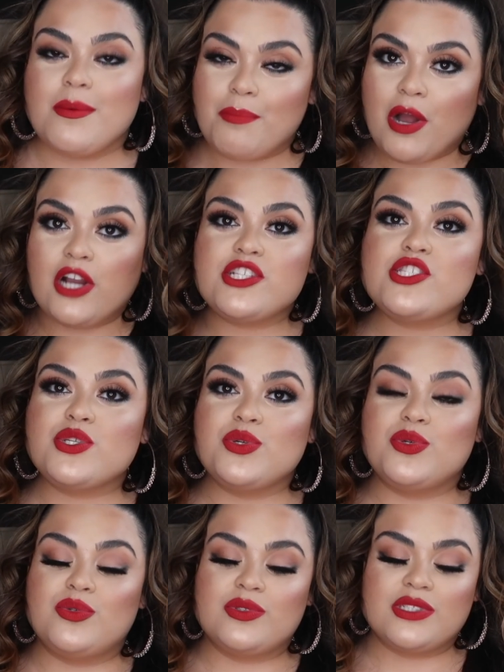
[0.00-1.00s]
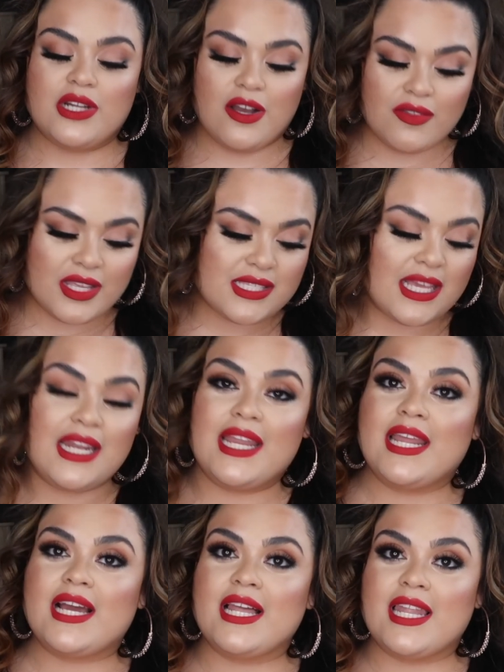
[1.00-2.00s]
part 2 of the
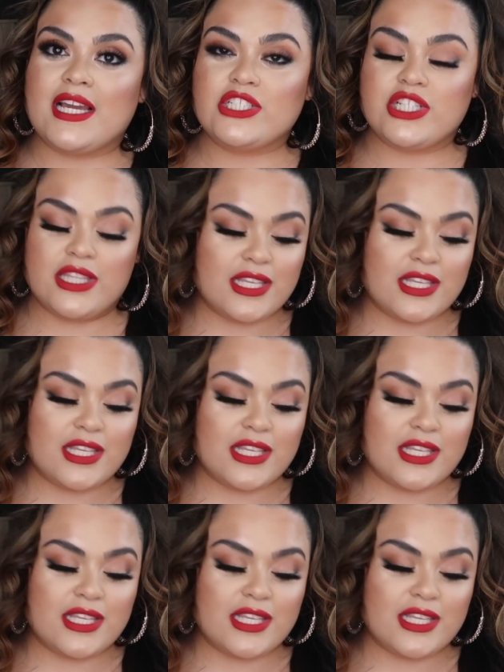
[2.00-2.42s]
Selena collection.